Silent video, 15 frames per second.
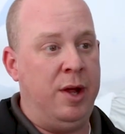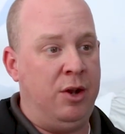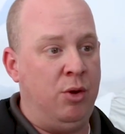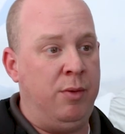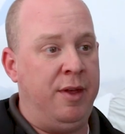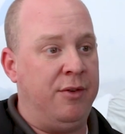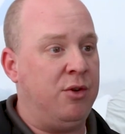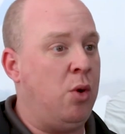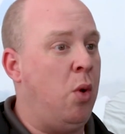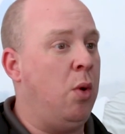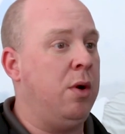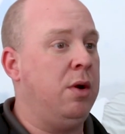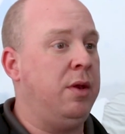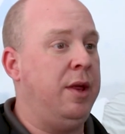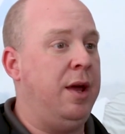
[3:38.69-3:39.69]
we do this
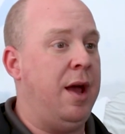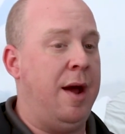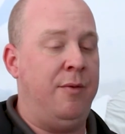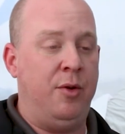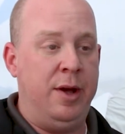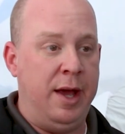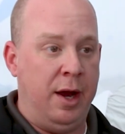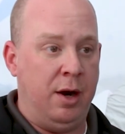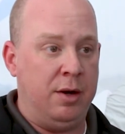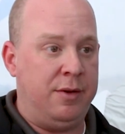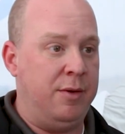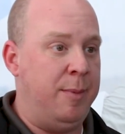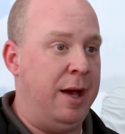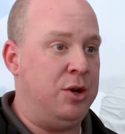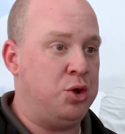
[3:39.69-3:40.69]
quarterly every year
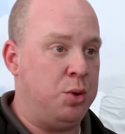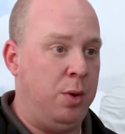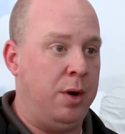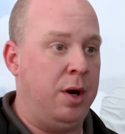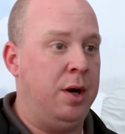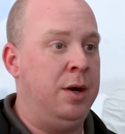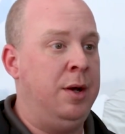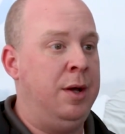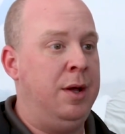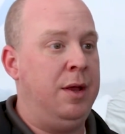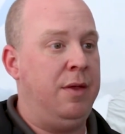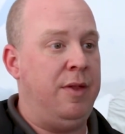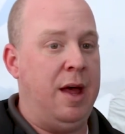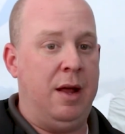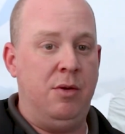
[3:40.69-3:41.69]
to make sure
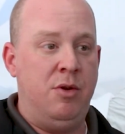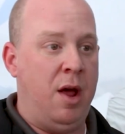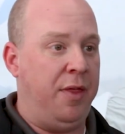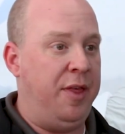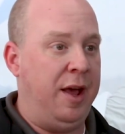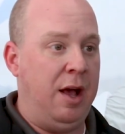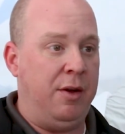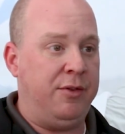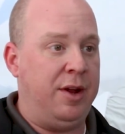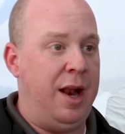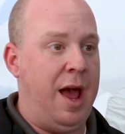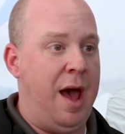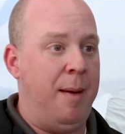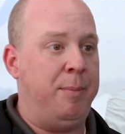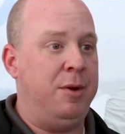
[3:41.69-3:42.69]
that nothing else can
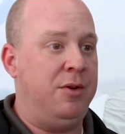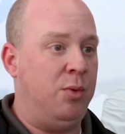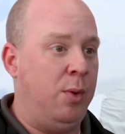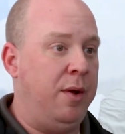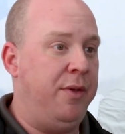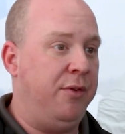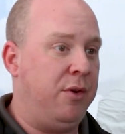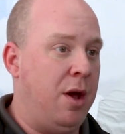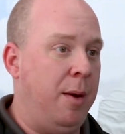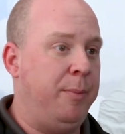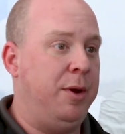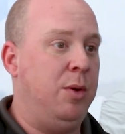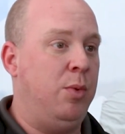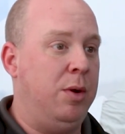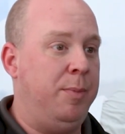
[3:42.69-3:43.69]
happen to where this
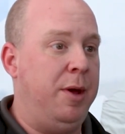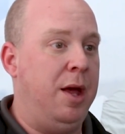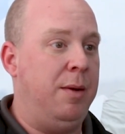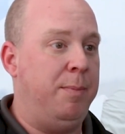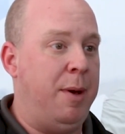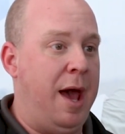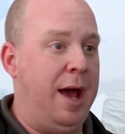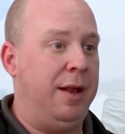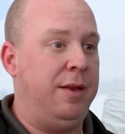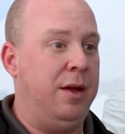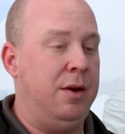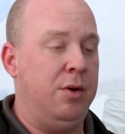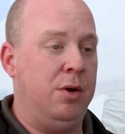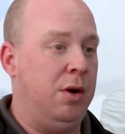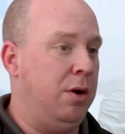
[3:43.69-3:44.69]
company would be
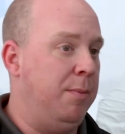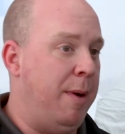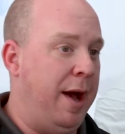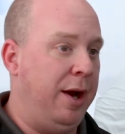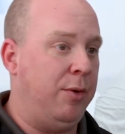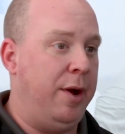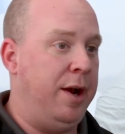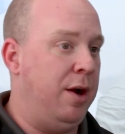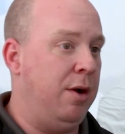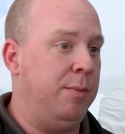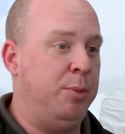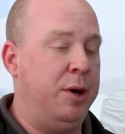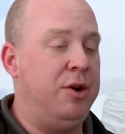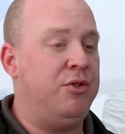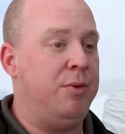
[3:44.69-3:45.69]
impacted or migrated or
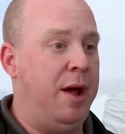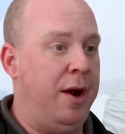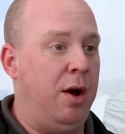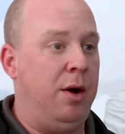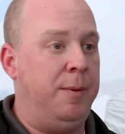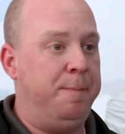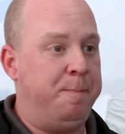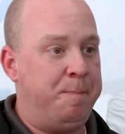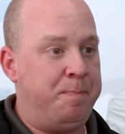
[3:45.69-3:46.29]
breached at all.